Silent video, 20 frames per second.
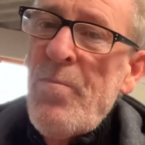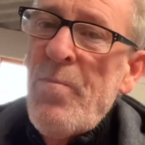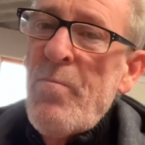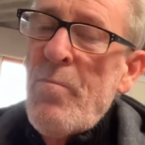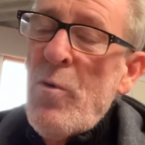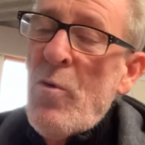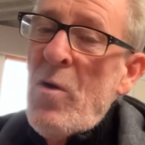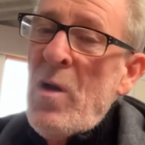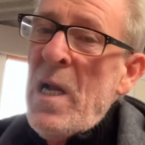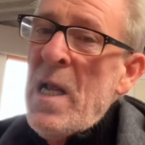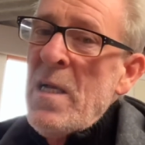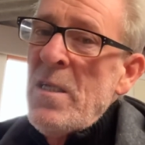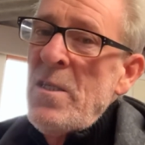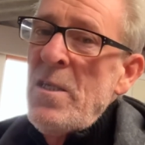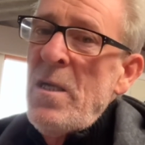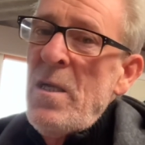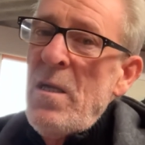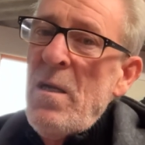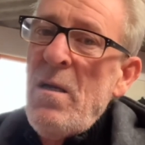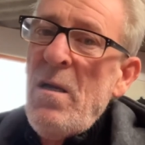but
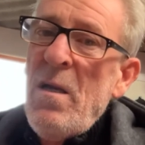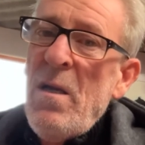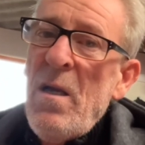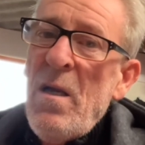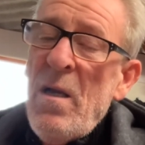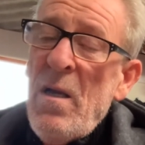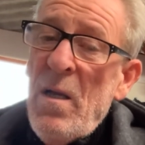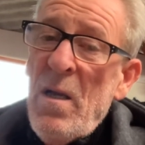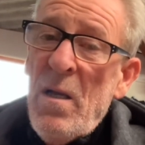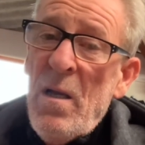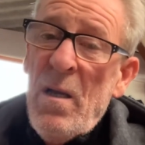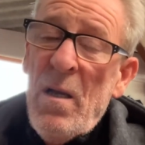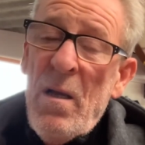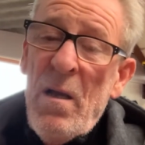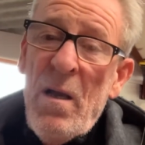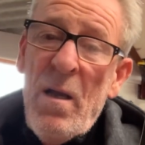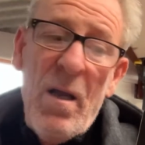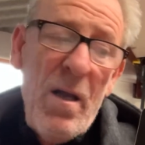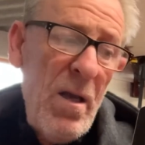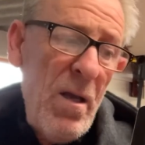classic.
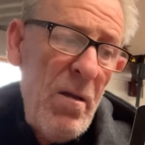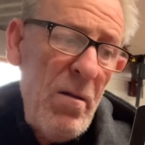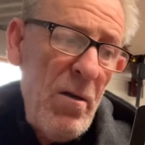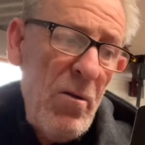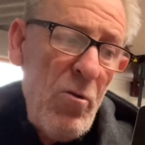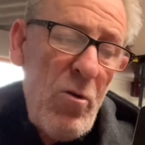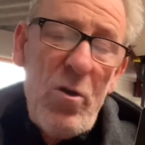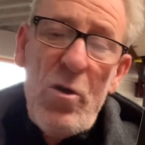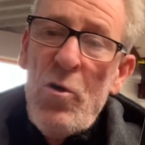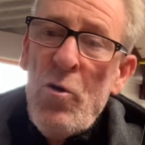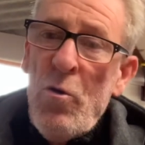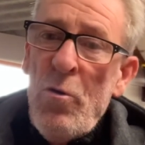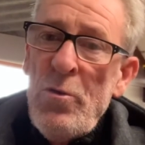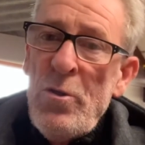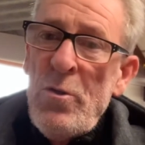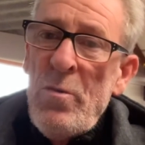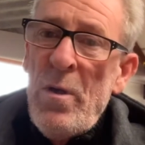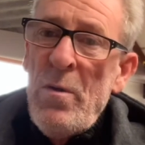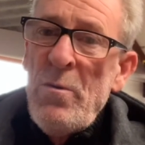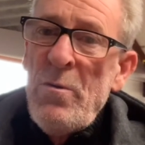Looked
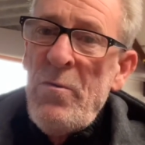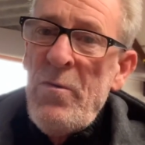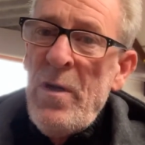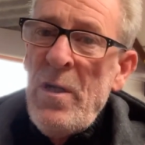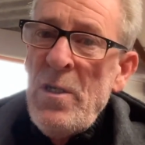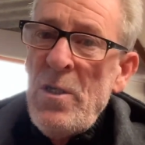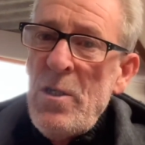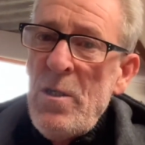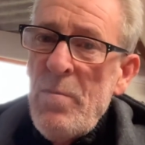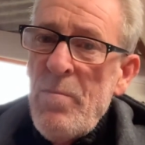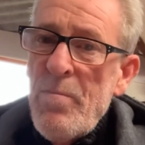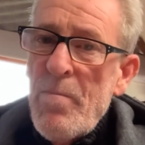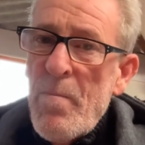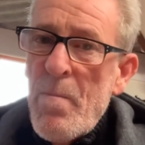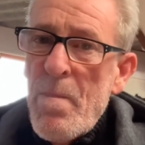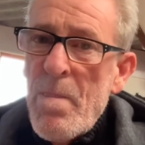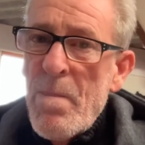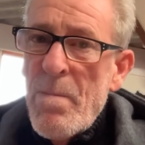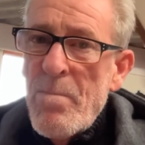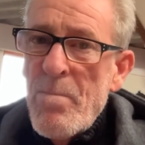gorgeous when it was finished,
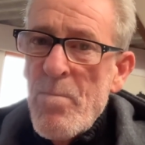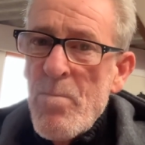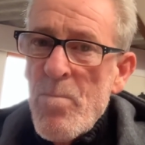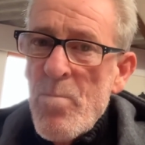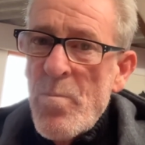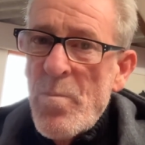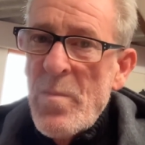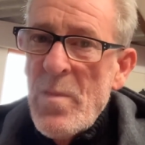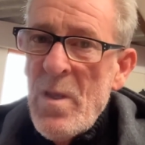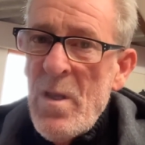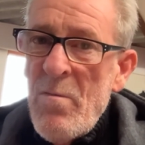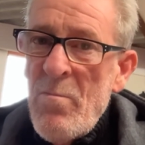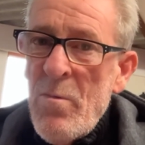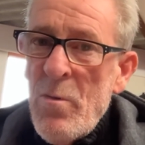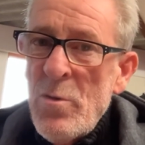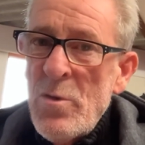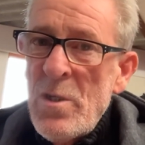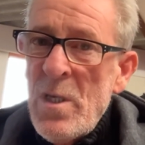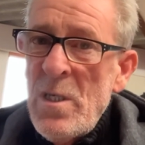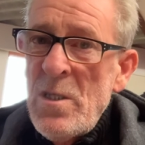even though
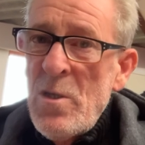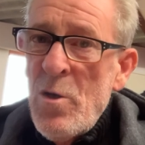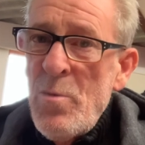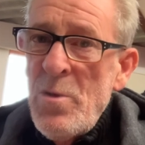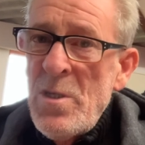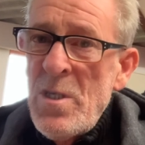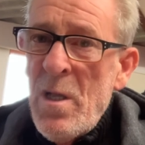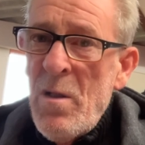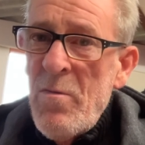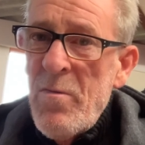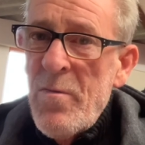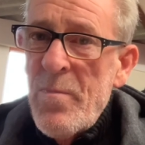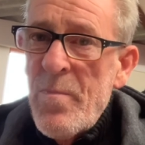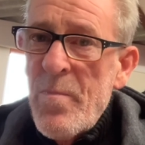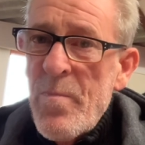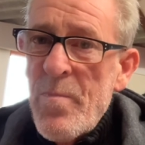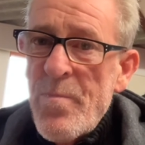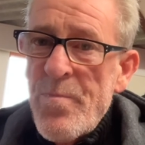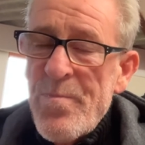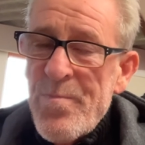I say so myself.
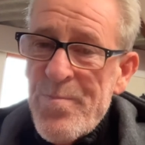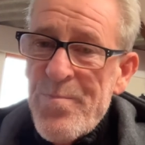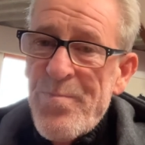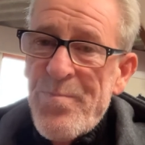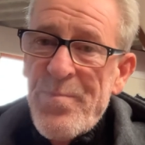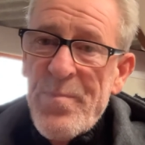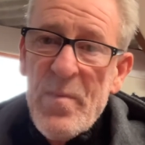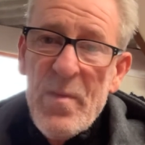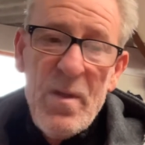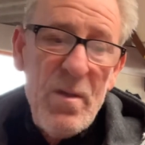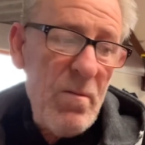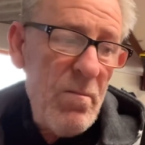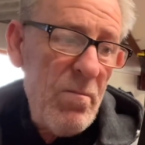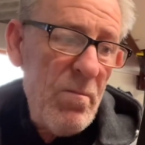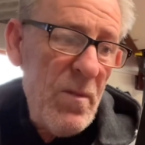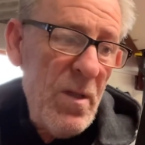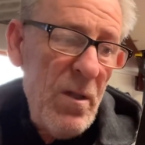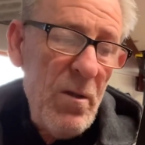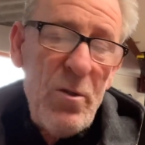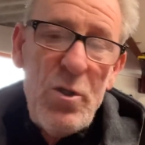
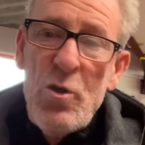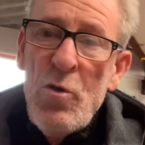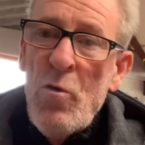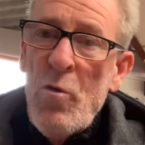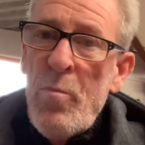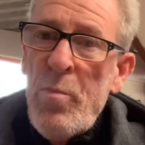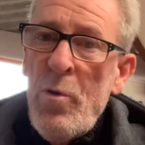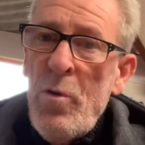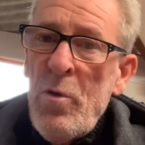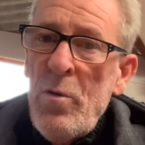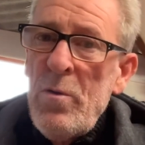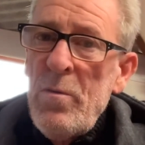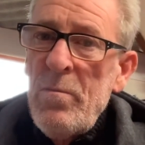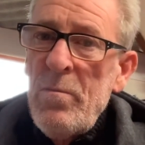Chalkboard,